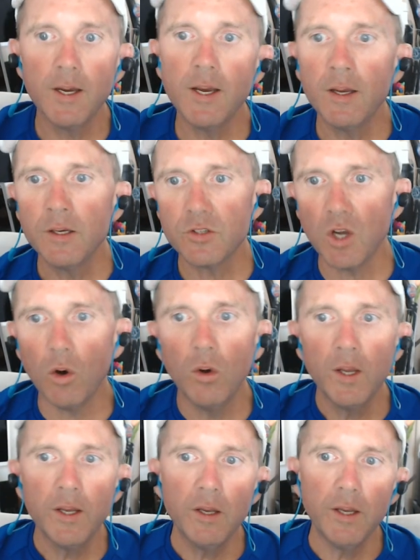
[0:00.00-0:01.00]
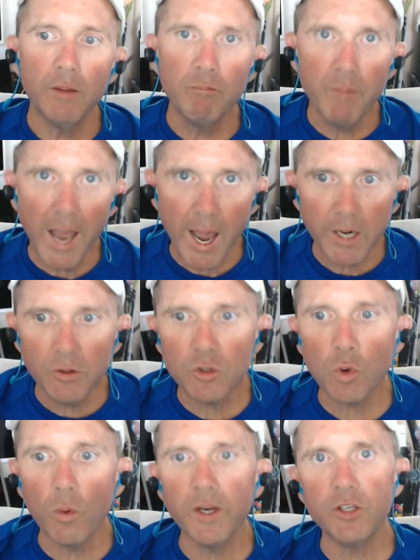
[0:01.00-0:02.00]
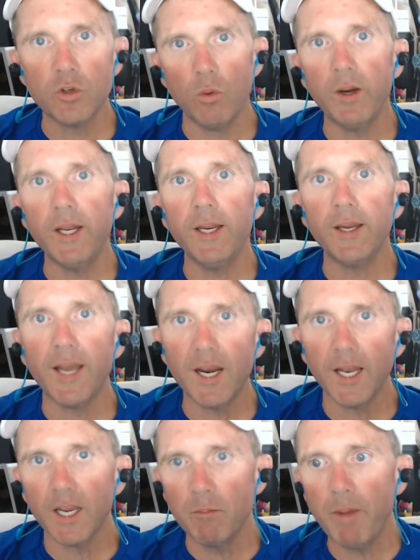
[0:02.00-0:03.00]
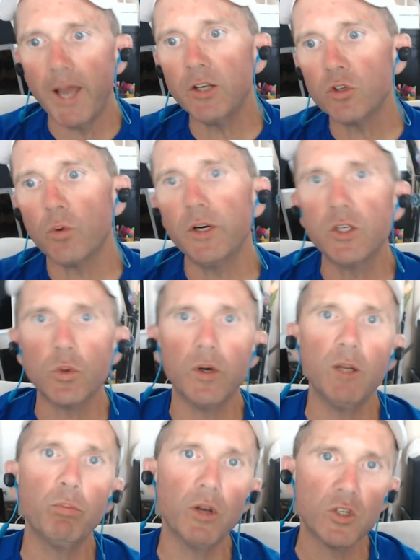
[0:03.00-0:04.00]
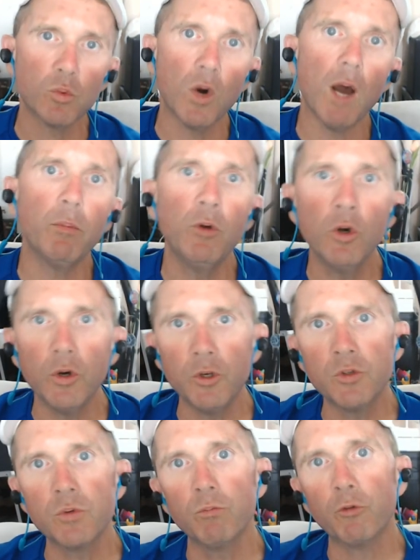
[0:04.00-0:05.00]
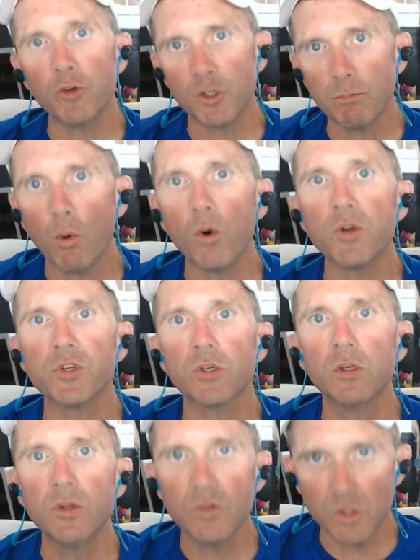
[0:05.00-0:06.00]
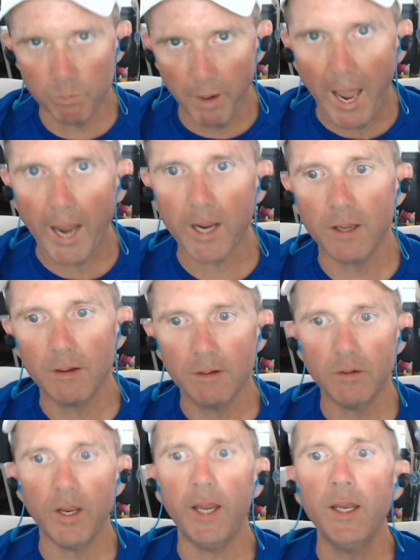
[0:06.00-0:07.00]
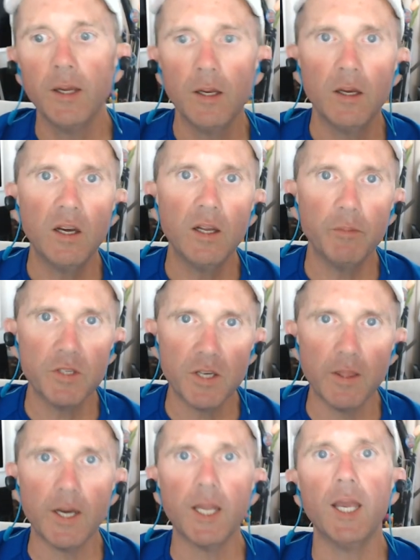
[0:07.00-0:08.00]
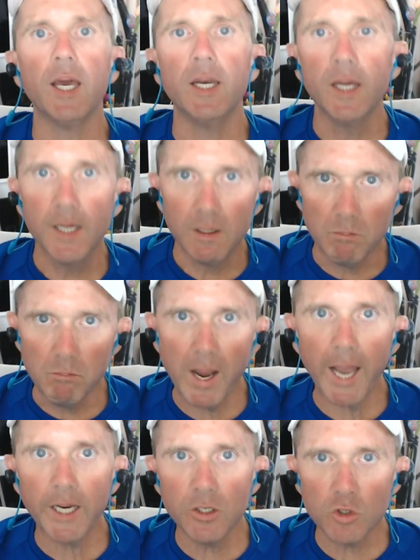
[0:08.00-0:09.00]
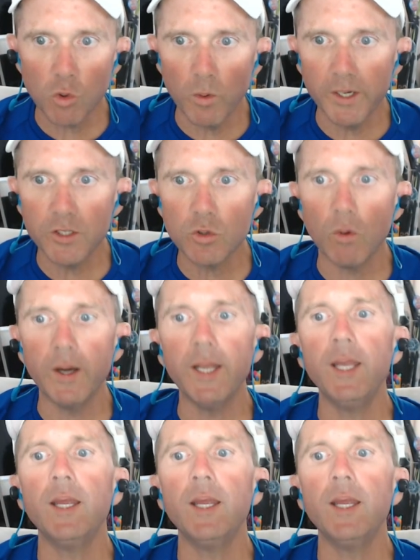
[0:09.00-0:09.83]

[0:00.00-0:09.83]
So Madden 2020, kind of like a Madden 2020 plus Robin Hood for sports SPAC, okay? Let me say that again. Madden 2020